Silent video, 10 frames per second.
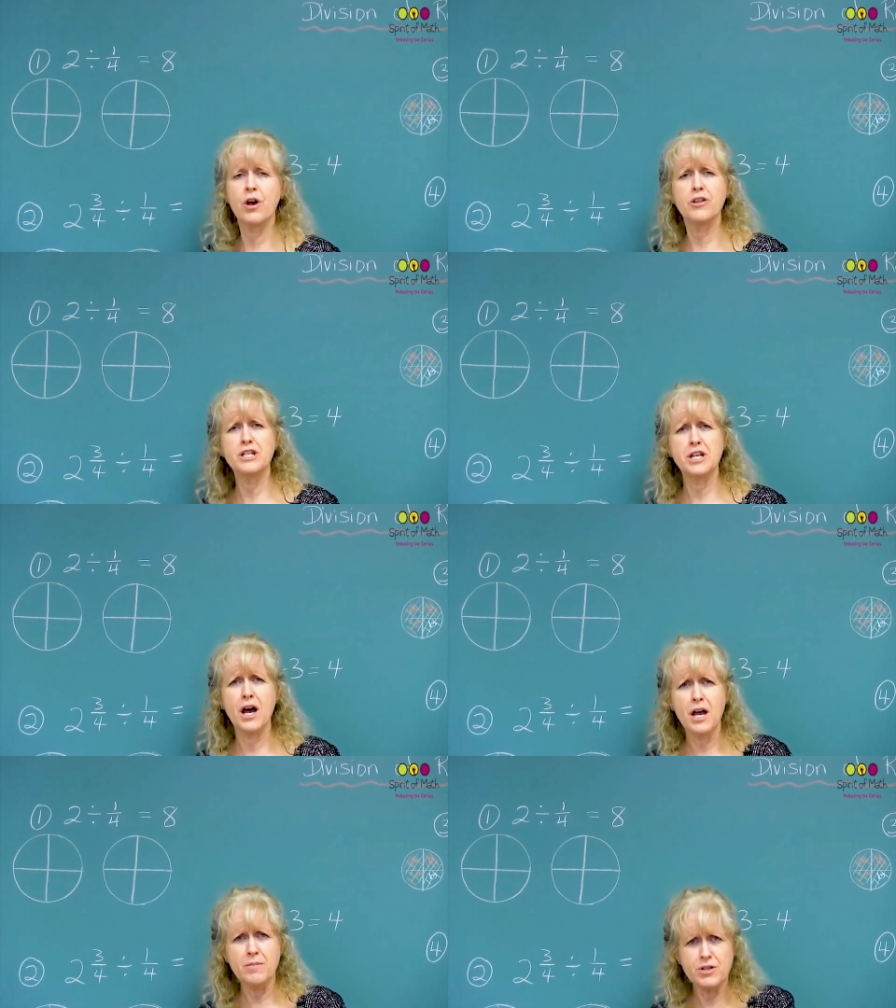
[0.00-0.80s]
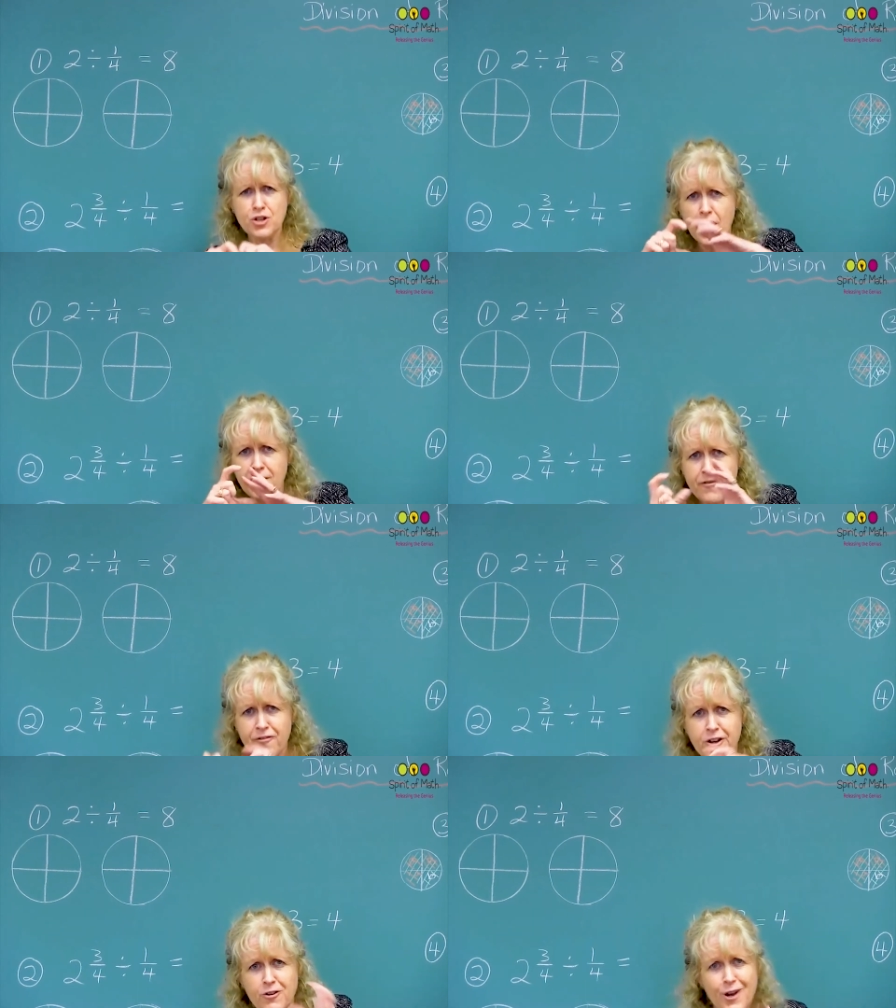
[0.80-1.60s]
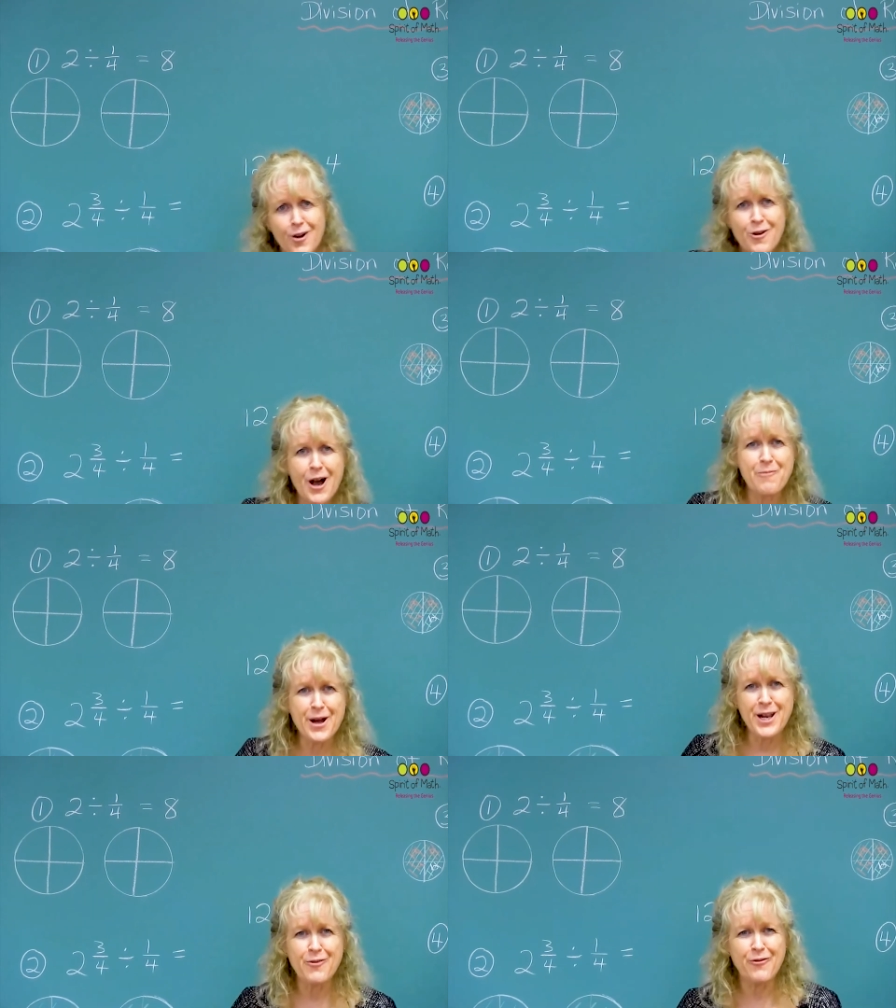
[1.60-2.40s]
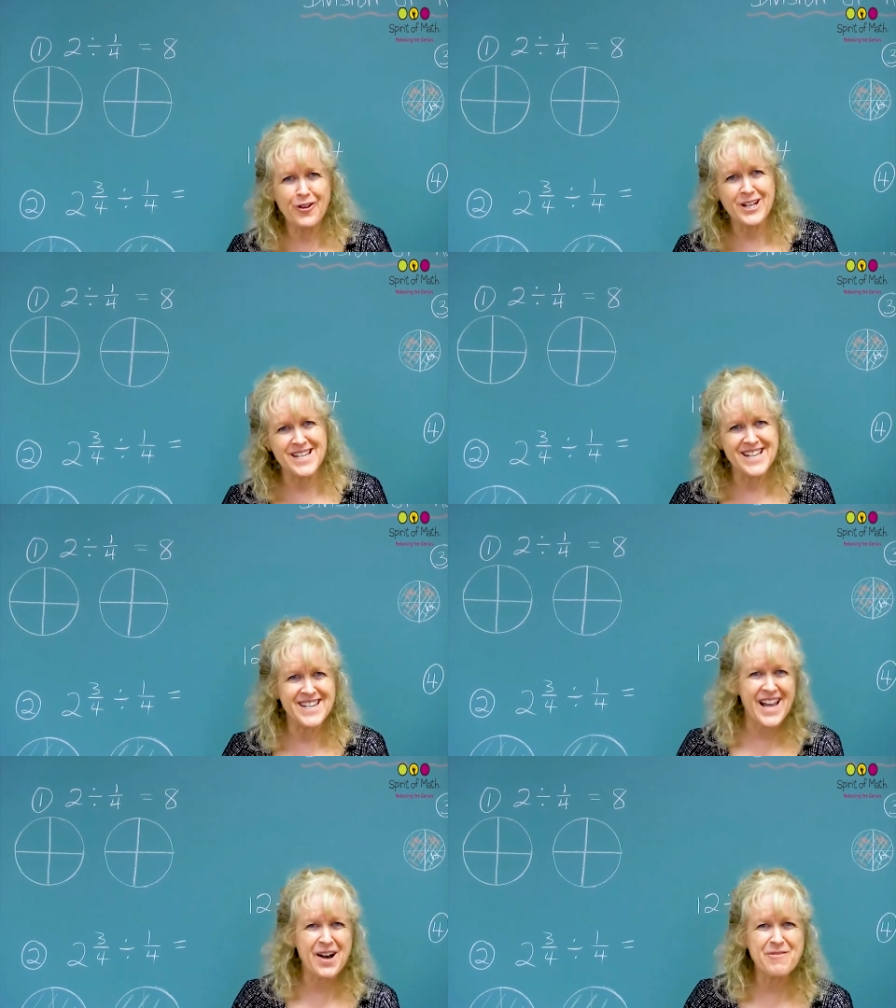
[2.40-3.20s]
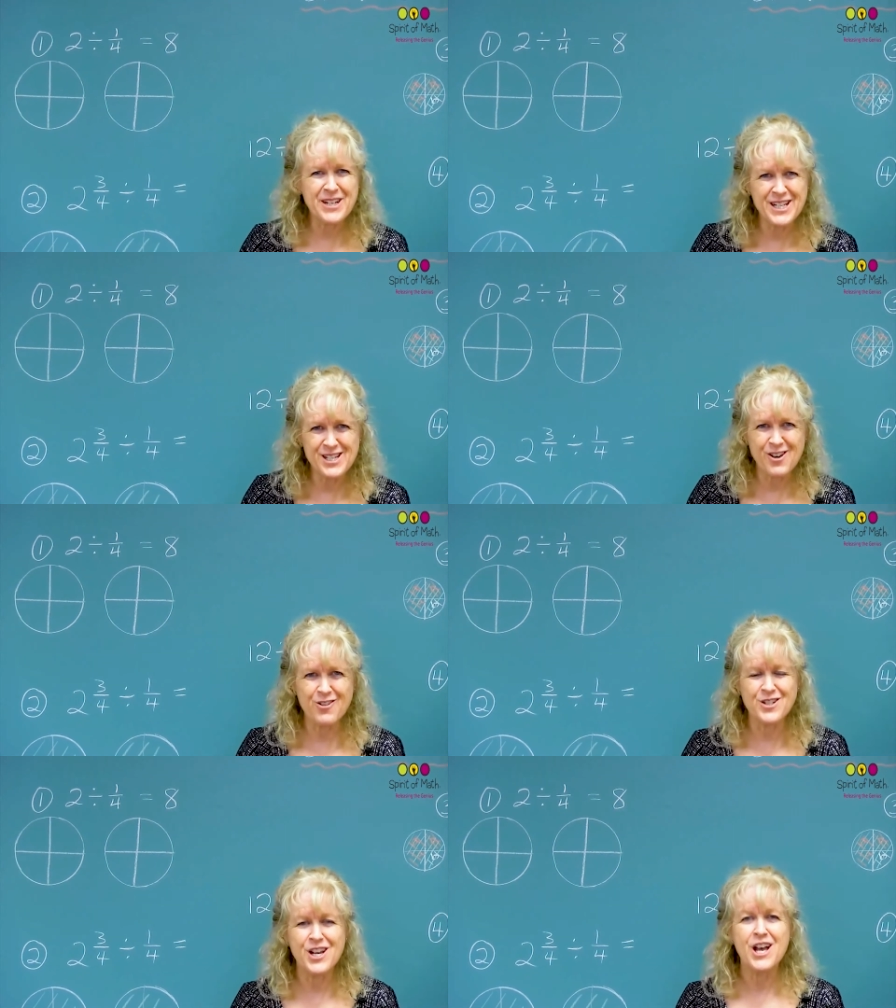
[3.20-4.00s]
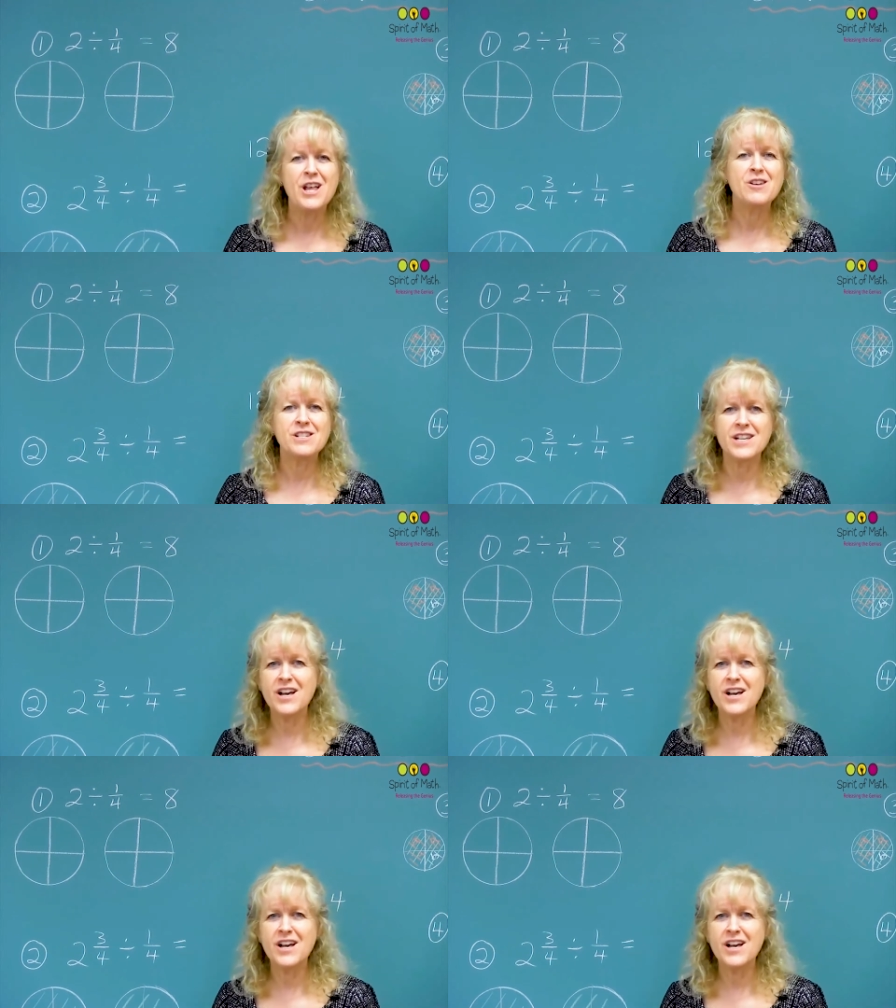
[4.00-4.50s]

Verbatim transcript: all the time and try and figure out how many fit in, how many don't. There's an